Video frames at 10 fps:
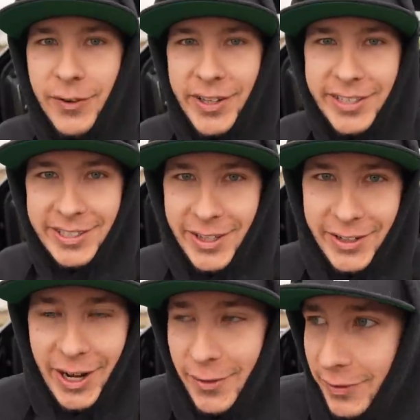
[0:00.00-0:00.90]
funny, there's
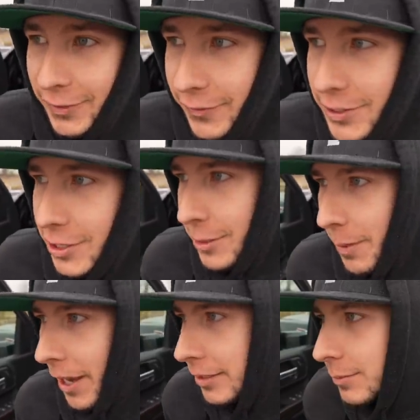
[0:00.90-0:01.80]
another guy over there fishing. He
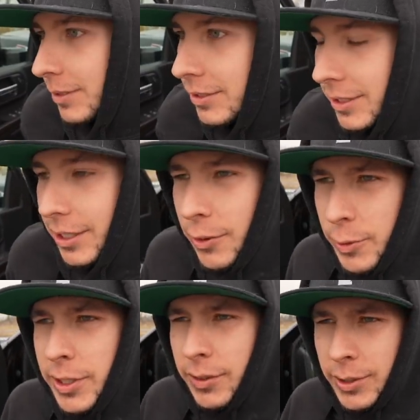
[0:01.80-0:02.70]
passed me. He's like, yo, what do you